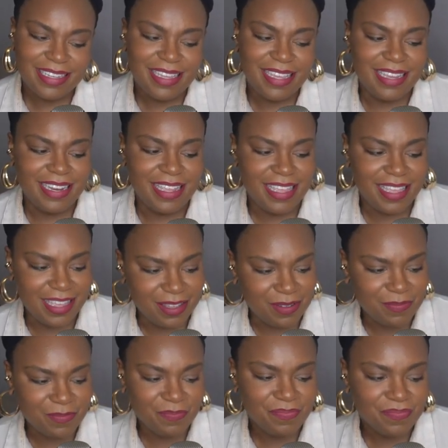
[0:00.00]
in
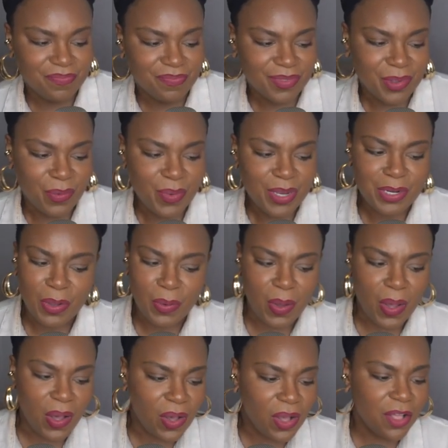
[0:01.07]
him. We
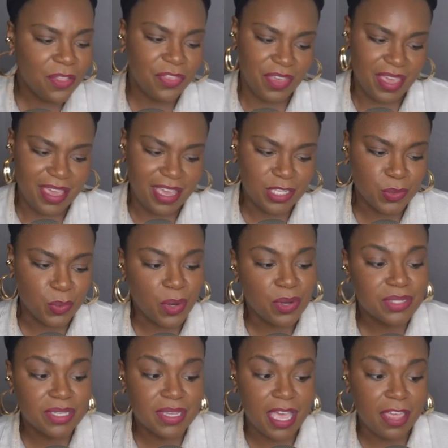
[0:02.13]
know all things
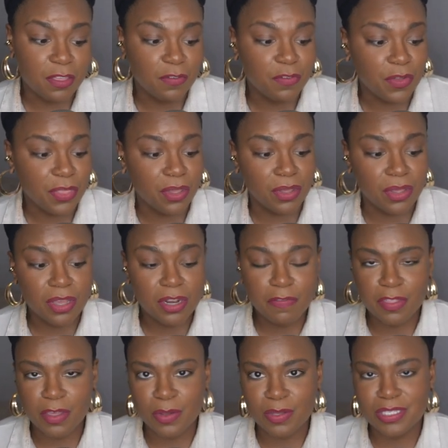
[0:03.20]
work together for the good
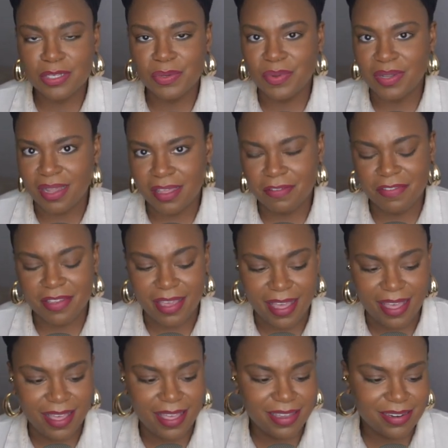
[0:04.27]
of those who love
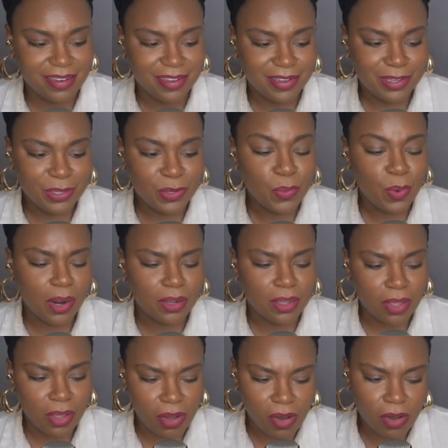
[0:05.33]
God, who are
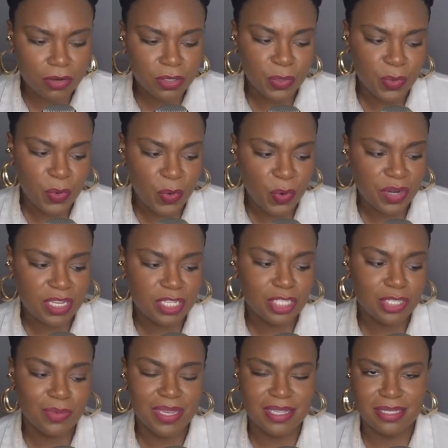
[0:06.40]
called according
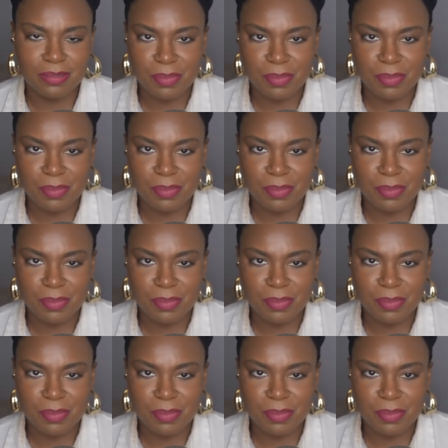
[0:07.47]
to his